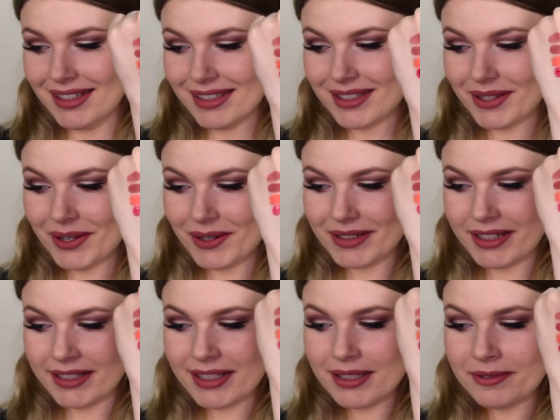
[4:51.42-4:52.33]
So
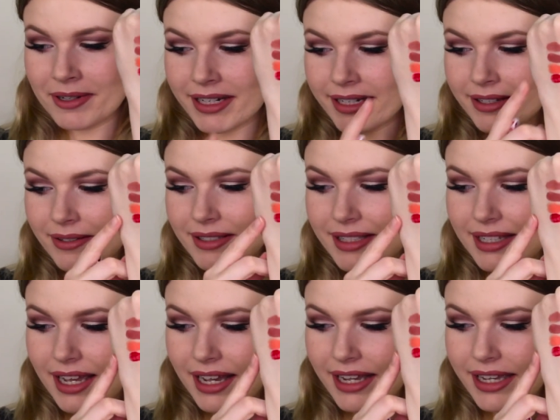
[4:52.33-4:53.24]
this is what it looks
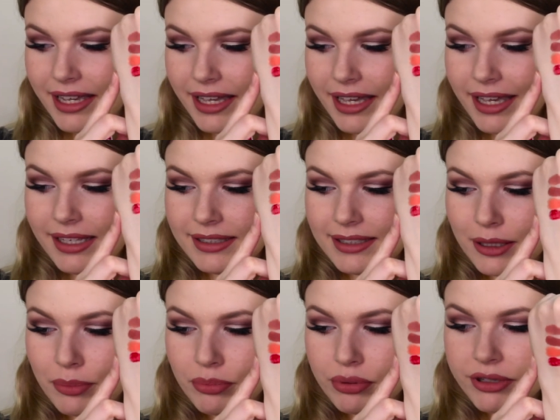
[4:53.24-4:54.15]
like. It's
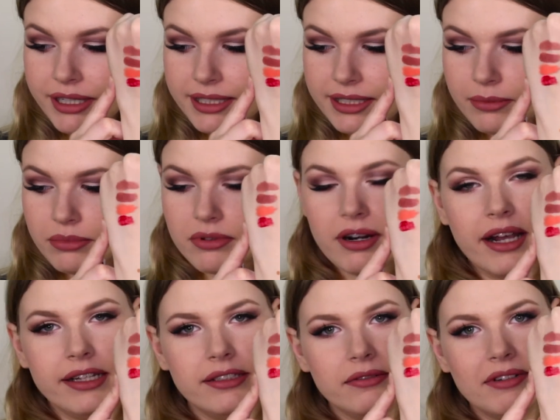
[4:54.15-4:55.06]
a pretty
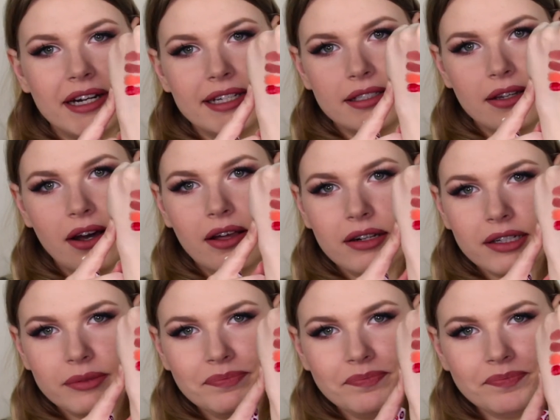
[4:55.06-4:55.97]
bright red
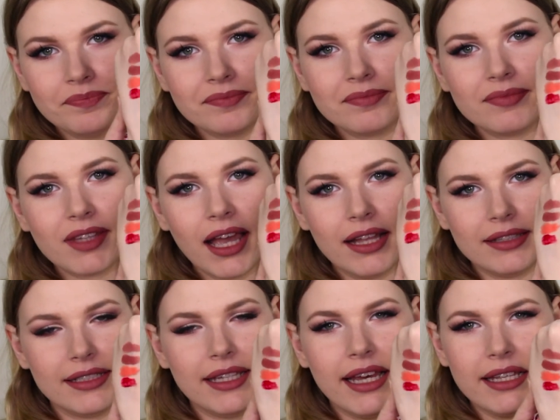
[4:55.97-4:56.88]
color,
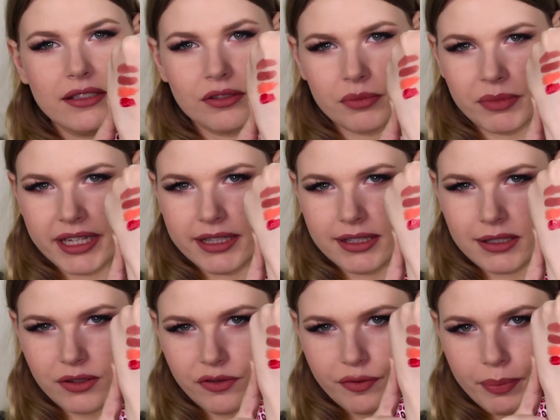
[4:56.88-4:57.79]
and it has some
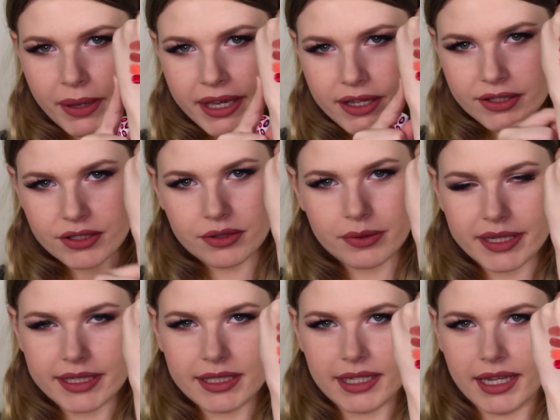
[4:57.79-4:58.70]
hints of pink to
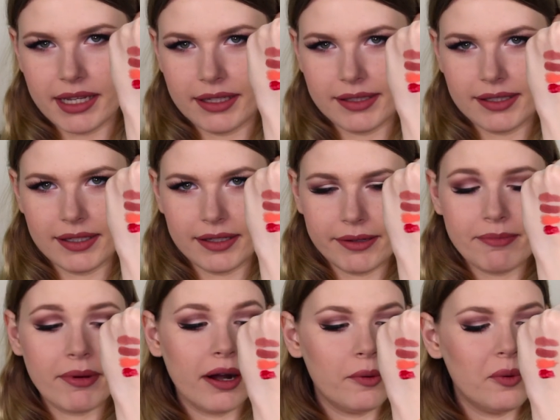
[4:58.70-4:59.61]
it, and
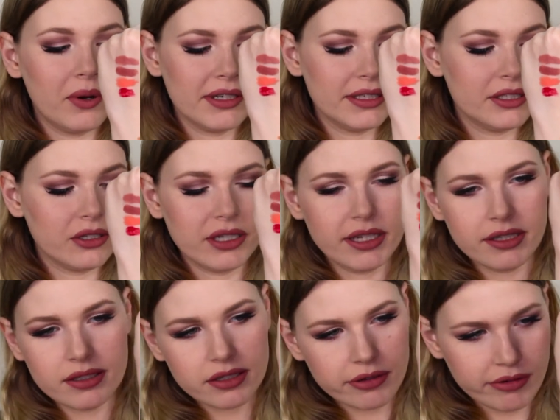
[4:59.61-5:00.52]
I wore this on
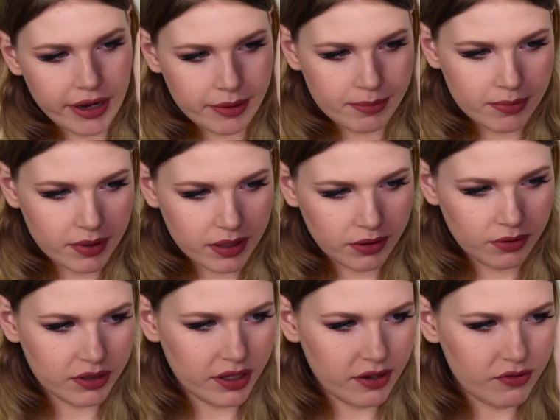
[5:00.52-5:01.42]
Instagram
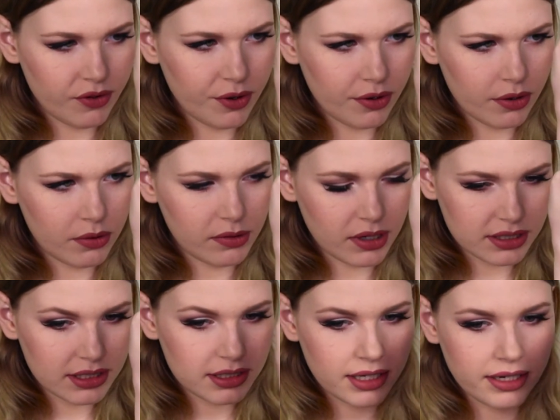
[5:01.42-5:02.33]
on a photo
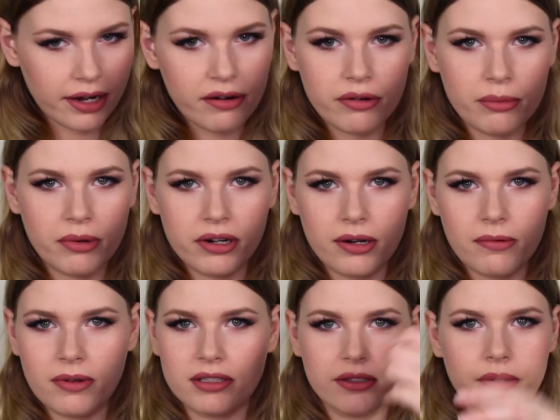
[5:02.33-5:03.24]
once, and everybody
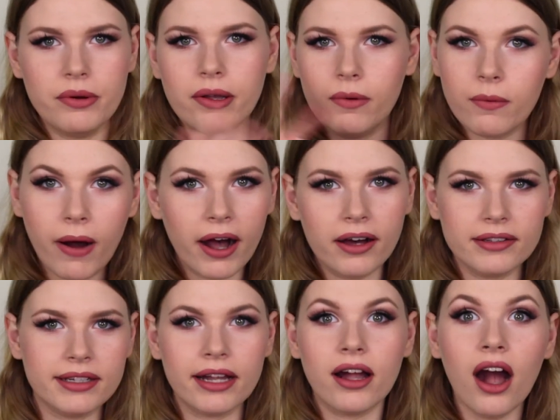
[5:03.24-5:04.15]
was going wild like,